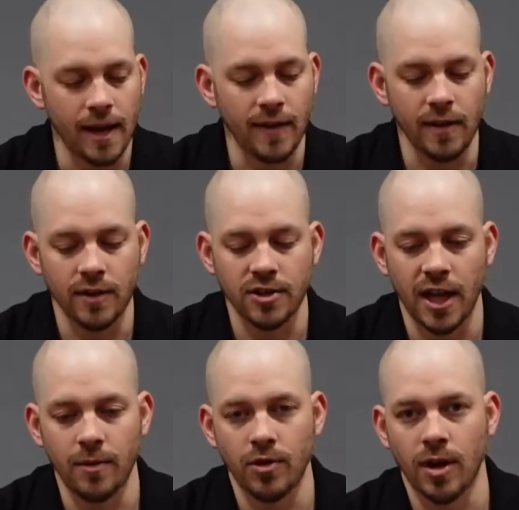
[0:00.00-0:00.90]
and then the
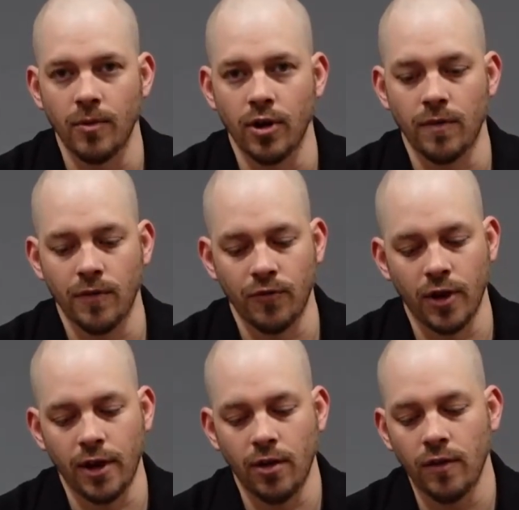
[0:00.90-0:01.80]
slide would come right off the
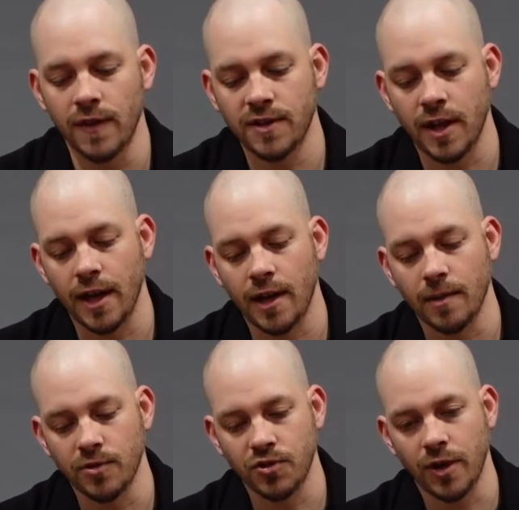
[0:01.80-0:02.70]
front. On this guy, it
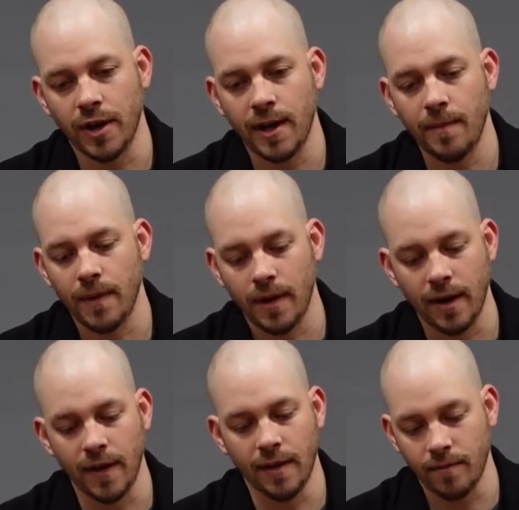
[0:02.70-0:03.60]
comes straight up
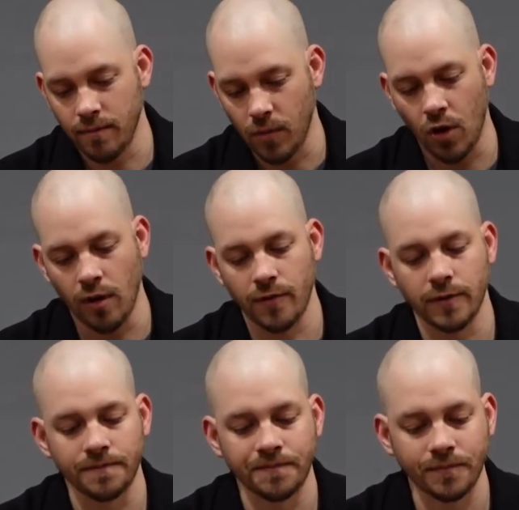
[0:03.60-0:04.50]
and then off.
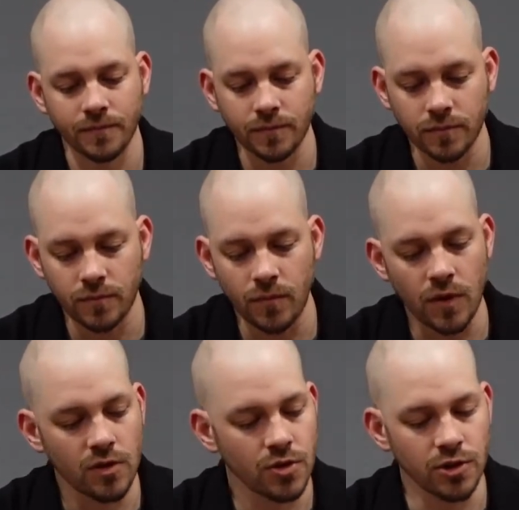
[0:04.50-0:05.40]

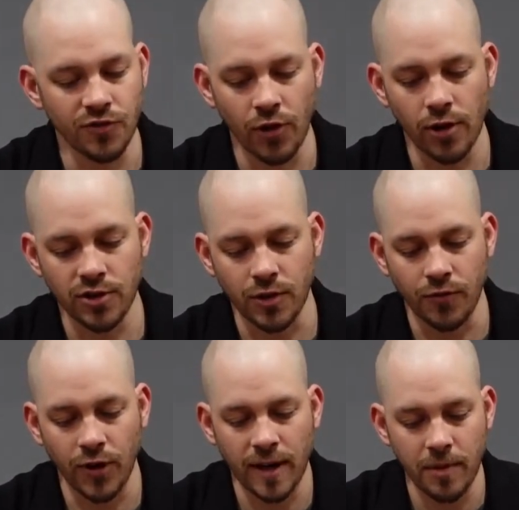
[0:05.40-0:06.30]
So as far as our
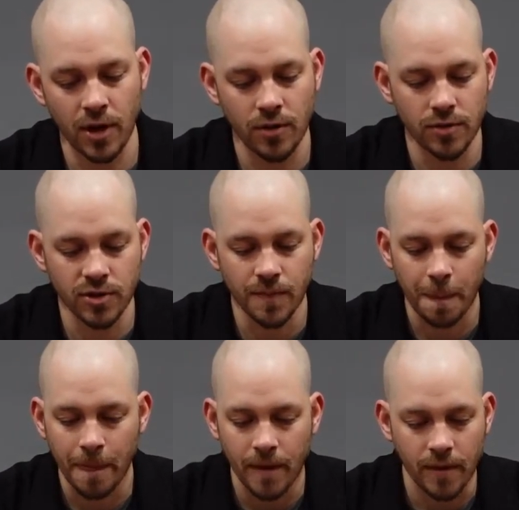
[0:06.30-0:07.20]
frame goes,
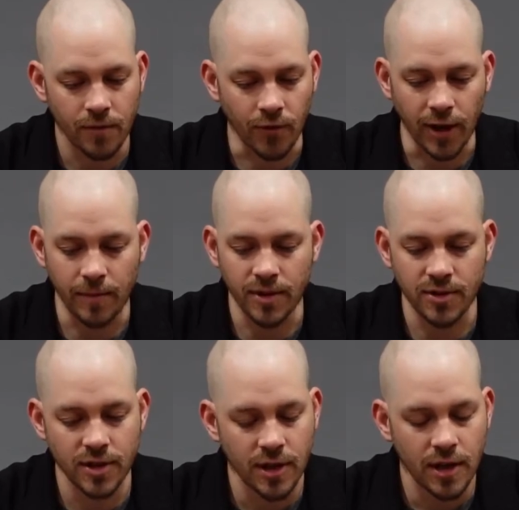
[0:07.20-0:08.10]
frame is,